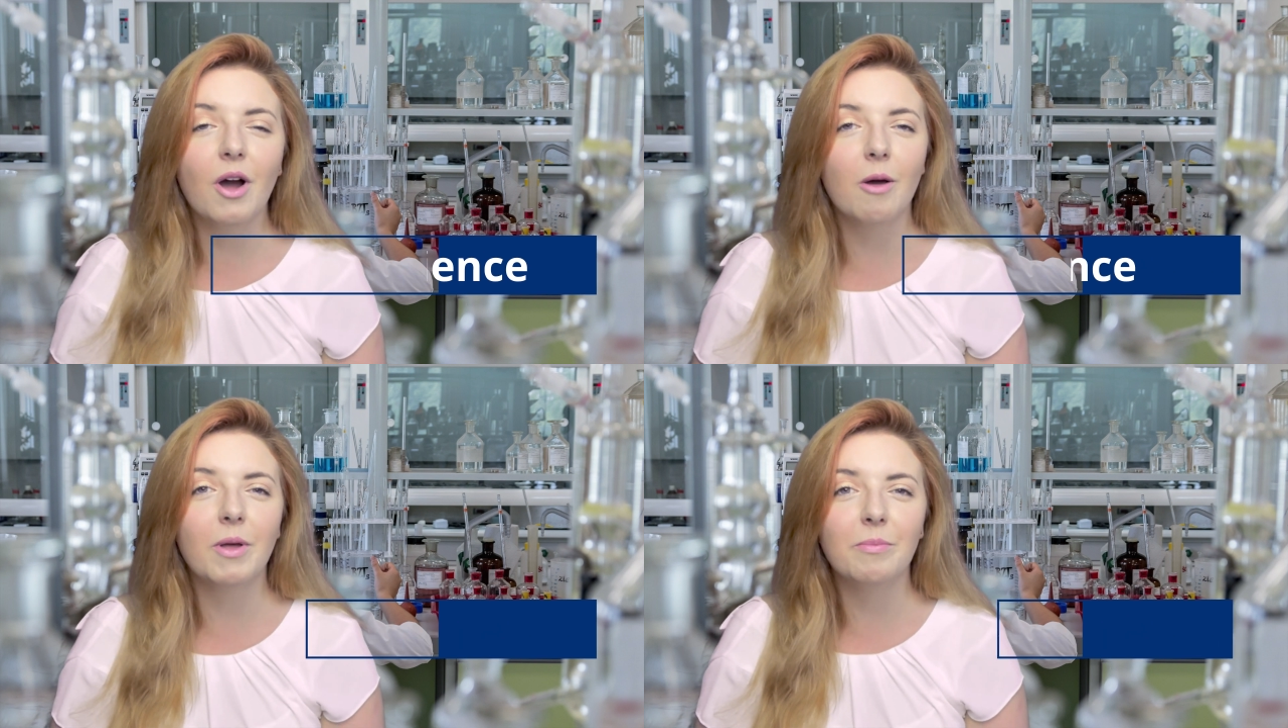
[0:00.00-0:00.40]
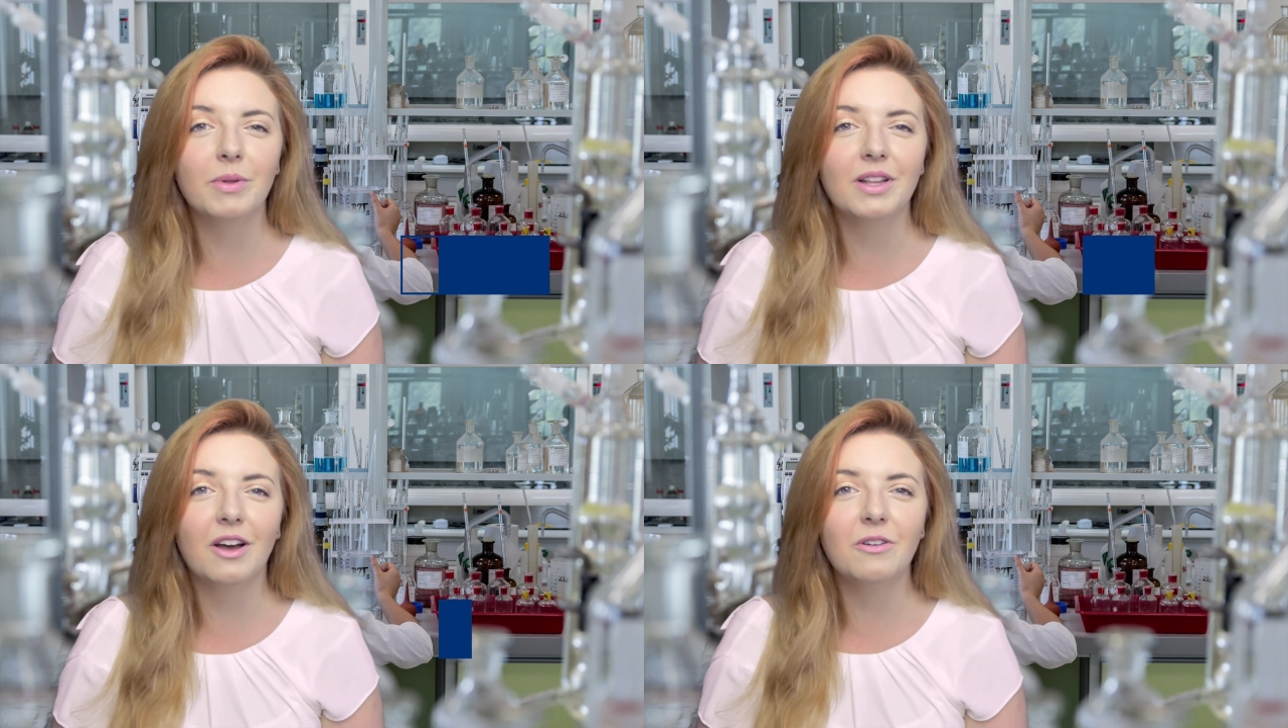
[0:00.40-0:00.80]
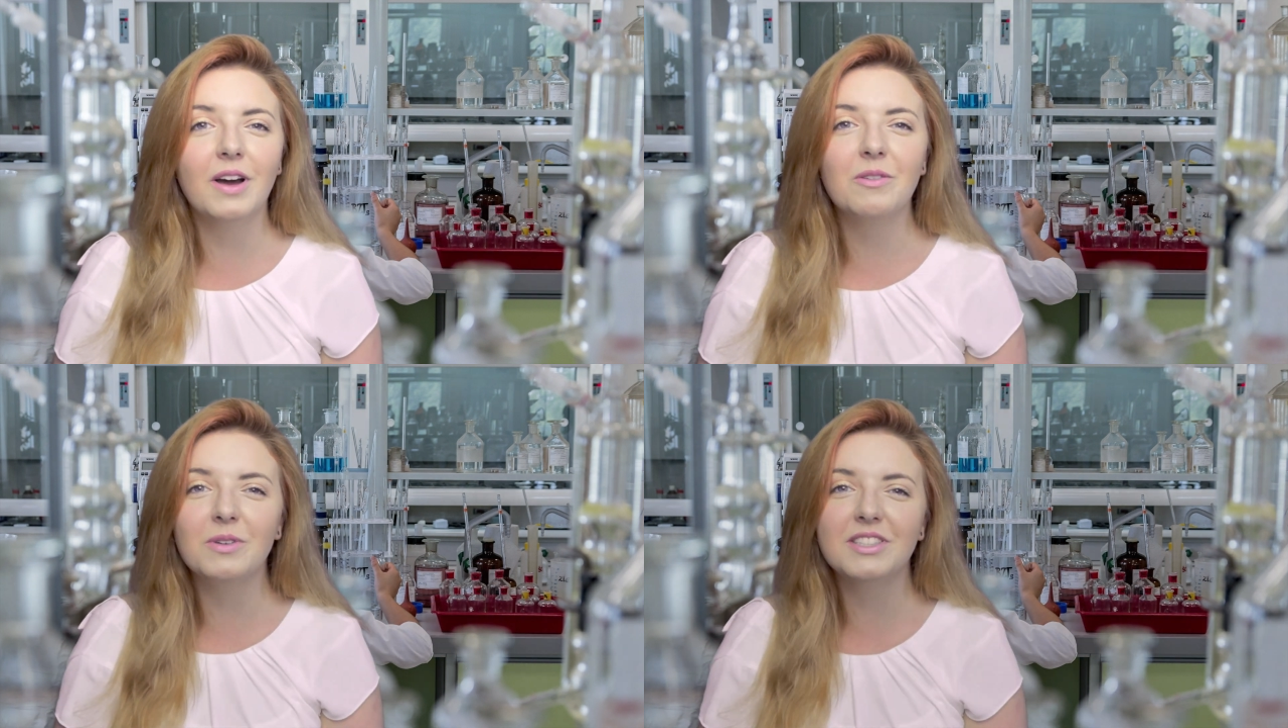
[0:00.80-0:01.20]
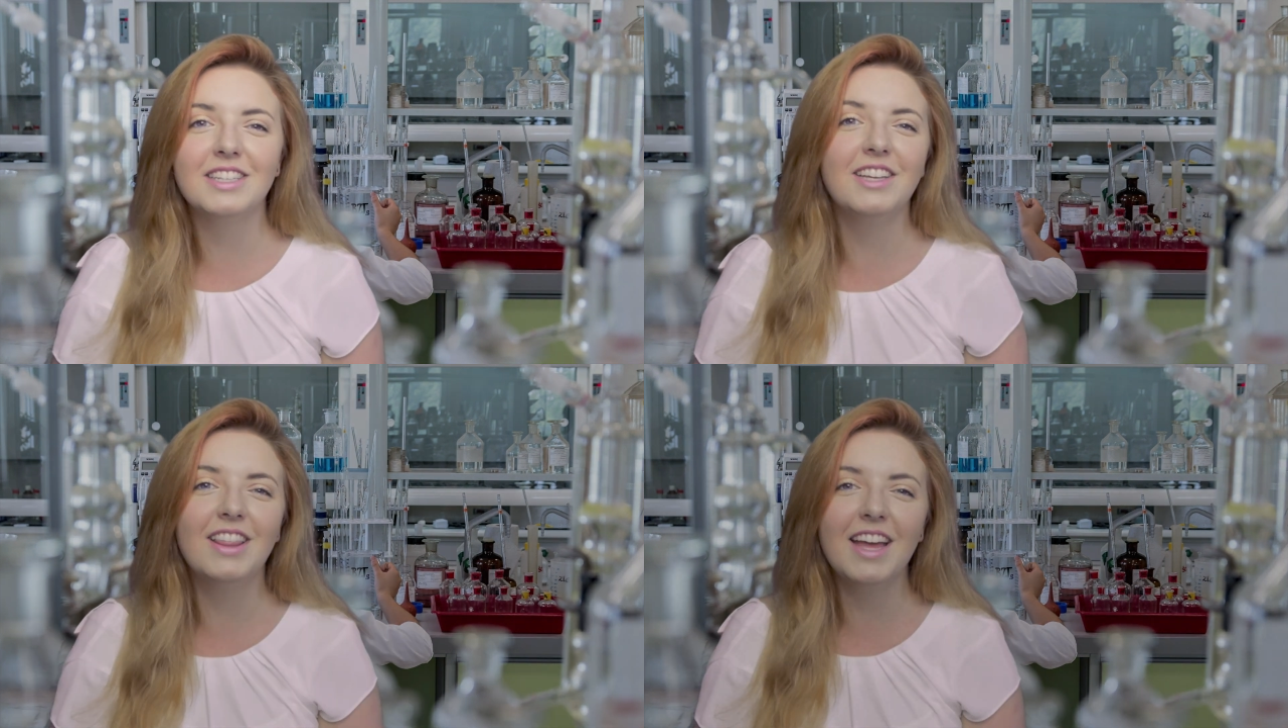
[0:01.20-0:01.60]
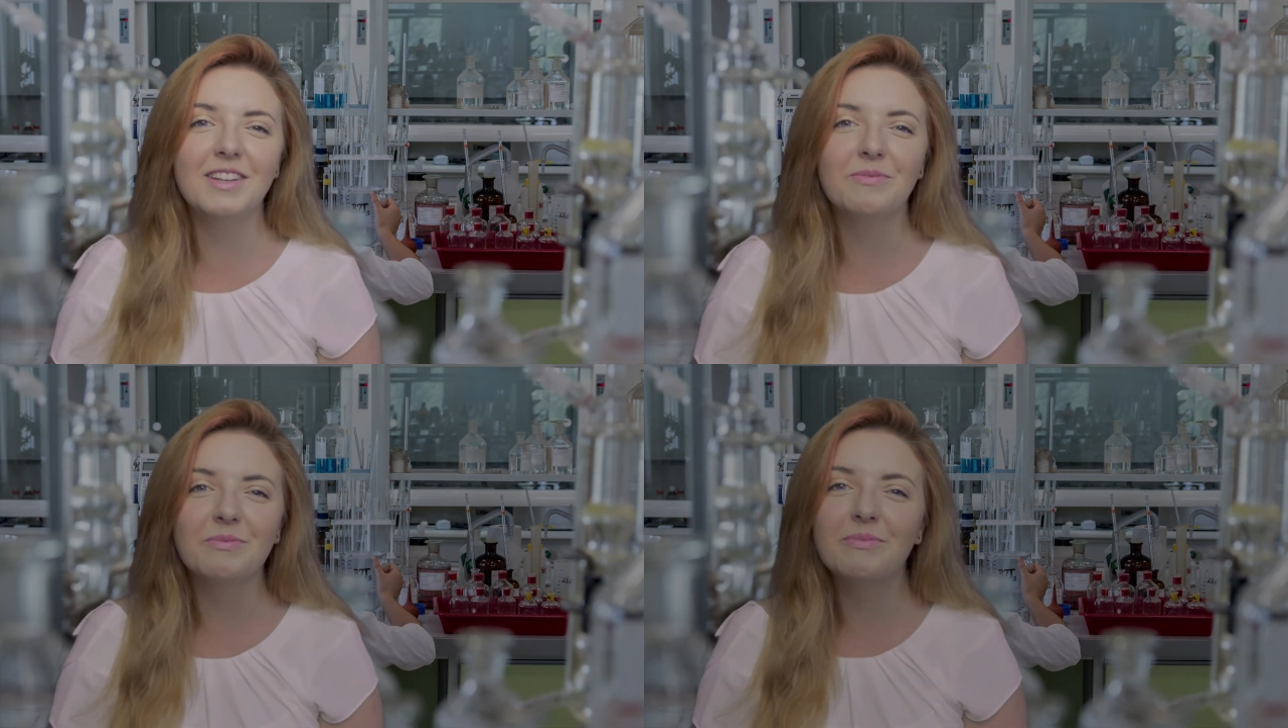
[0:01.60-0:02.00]
comment below, and we'll see you
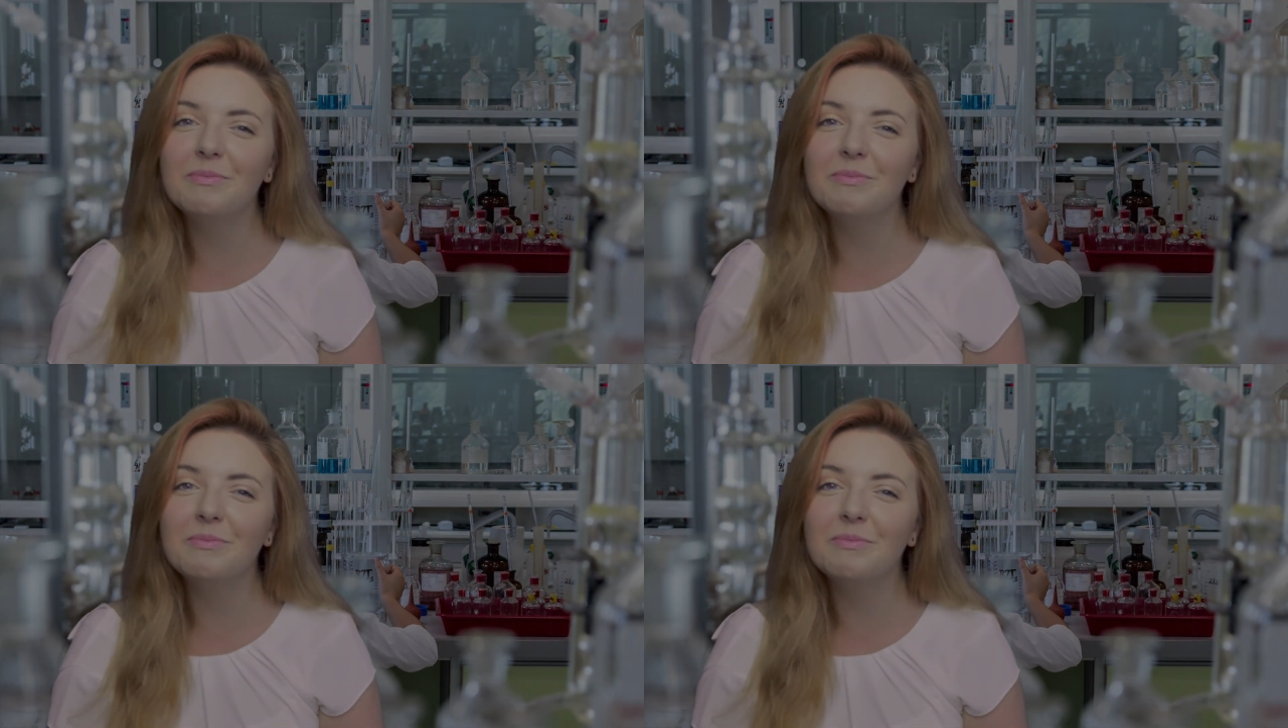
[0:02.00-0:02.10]
then.